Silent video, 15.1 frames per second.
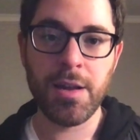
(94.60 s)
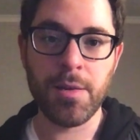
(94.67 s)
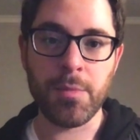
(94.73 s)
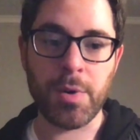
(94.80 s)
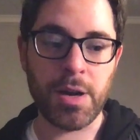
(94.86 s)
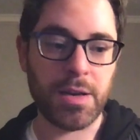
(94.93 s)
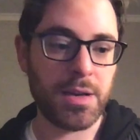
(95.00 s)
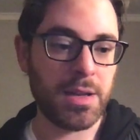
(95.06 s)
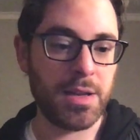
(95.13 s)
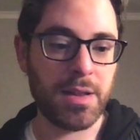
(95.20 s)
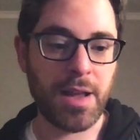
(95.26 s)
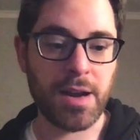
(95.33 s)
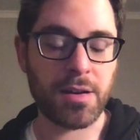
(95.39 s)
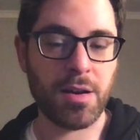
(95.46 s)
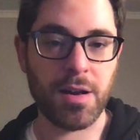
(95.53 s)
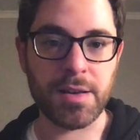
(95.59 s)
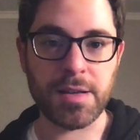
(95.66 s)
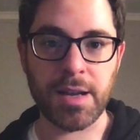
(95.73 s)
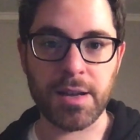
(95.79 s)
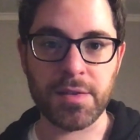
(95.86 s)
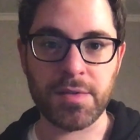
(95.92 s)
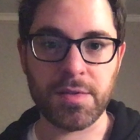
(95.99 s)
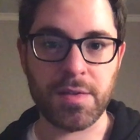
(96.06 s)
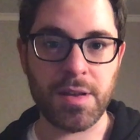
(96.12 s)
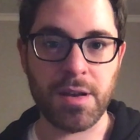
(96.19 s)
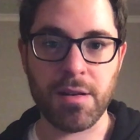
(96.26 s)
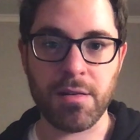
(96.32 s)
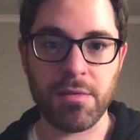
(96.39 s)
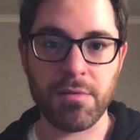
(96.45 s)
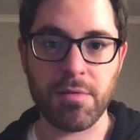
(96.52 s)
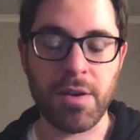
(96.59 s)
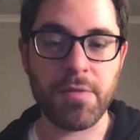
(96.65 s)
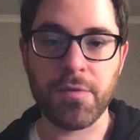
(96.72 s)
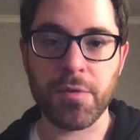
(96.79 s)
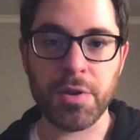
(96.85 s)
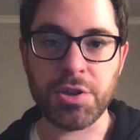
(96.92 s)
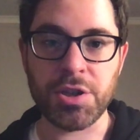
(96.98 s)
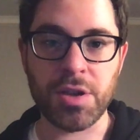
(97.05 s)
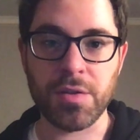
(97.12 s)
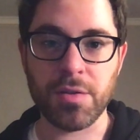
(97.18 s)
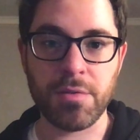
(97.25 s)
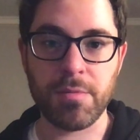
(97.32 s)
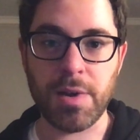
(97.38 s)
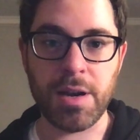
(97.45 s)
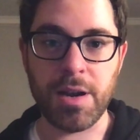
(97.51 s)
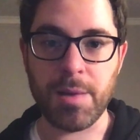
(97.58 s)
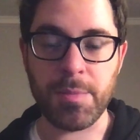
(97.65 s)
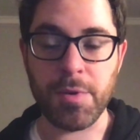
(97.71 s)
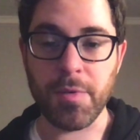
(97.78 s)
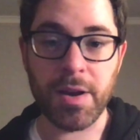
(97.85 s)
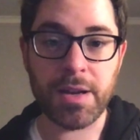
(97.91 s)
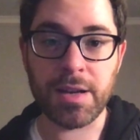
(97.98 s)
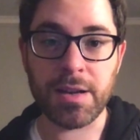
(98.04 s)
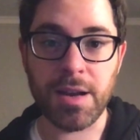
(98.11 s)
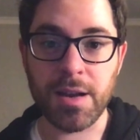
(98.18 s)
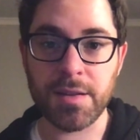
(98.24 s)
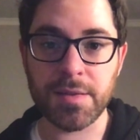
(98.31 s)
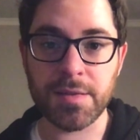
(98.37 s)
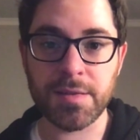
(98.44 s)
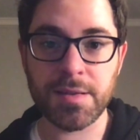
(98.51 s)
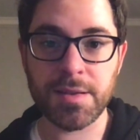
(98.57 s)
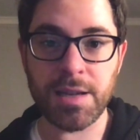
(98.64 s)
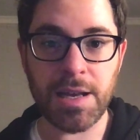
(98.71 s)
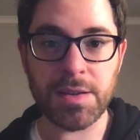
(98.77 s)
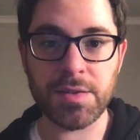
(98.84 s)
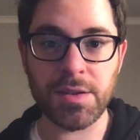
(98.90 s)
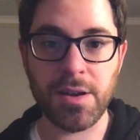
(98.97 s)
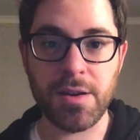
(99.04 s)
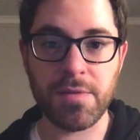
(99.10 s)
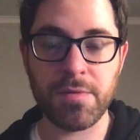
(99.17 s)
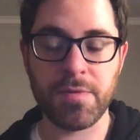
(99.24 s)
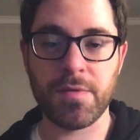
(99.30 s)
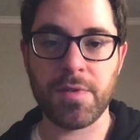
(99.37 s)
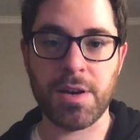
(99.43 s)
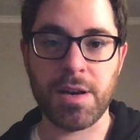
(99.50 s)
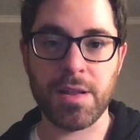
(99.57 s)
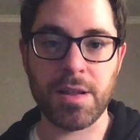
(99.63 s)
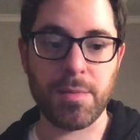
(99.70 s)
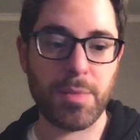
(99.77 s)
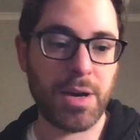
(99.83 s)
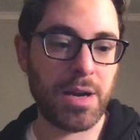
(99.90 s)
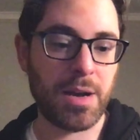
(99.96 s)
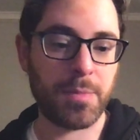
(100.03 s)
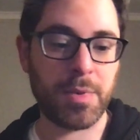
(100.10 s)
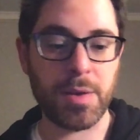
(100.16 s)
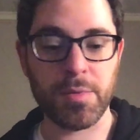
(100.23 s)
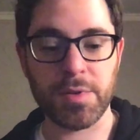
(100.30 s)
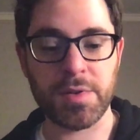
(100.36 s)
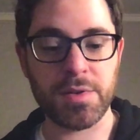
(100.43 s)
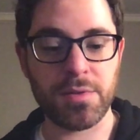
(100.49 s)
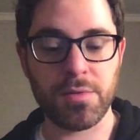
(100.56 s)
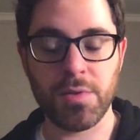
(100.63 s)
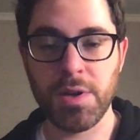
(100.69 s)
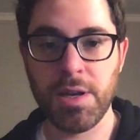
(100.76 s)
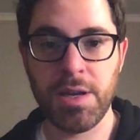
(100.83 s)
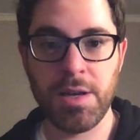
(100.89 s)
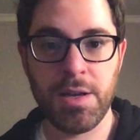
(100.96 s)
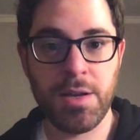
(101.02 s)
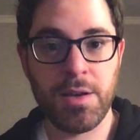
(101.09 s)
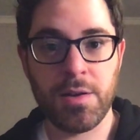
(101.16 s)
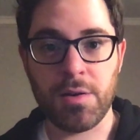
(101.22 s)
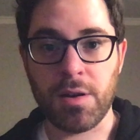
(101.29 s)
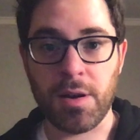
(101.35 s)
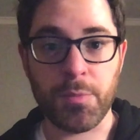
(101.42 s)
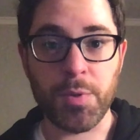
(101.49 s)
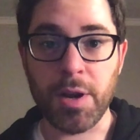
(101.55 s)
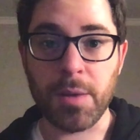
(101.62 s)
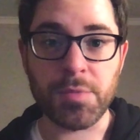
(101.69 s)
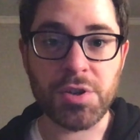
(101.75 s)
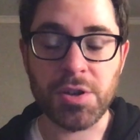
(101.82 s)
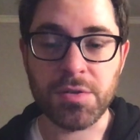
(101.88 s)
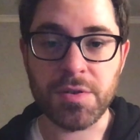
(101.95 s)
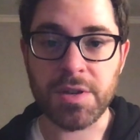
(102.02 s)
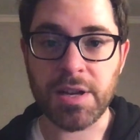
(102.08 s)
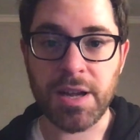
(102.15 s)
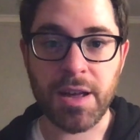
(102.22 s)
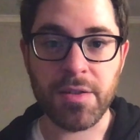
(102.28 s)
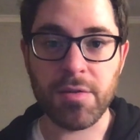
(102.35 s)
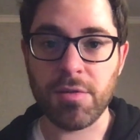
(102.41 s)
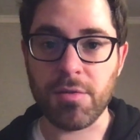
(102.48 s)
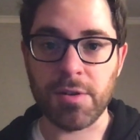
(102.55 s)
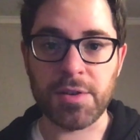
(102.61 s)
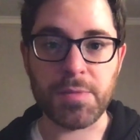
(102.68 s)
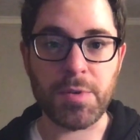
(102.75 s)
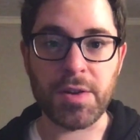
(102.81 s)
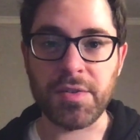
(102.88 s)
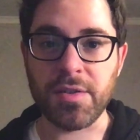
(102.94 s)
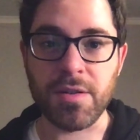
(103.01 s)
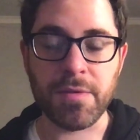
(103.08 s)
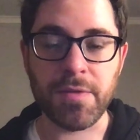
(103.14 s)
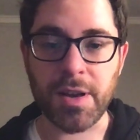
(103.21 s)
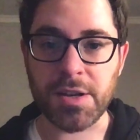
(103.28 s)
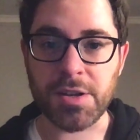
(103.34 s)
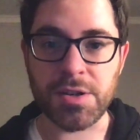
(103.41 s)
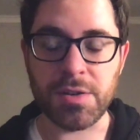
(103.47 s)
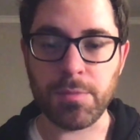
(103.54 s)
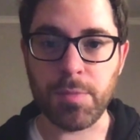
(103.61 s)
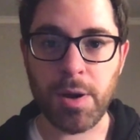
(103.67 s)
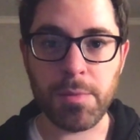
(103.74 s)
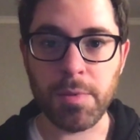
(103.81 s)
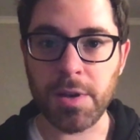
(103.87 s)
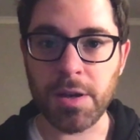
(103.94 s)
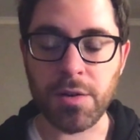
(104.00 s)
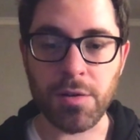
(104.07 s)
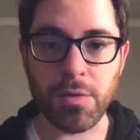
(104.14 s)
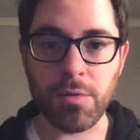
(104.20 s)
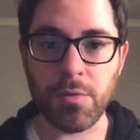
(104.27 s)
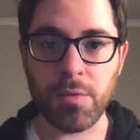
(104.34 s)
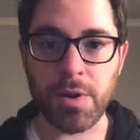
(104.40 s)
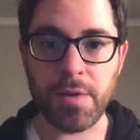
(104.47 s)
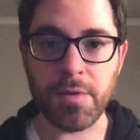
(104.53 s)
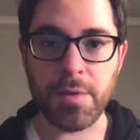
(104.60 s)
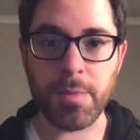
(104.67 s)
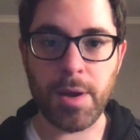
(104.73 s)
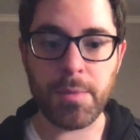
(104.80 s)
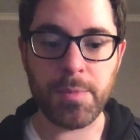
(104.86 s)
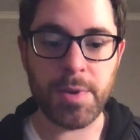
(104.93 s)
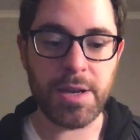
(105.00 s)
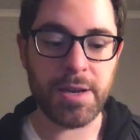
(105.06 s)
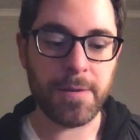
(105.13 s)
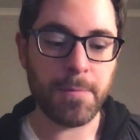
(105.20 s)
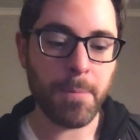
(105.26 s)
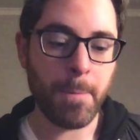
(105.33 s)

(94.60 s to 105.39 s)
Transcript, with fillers: But in that context, their love for each other might not be recognized as love. Uh, they might not be able to uh, bring up children together or express their affection in public or whatever it might be.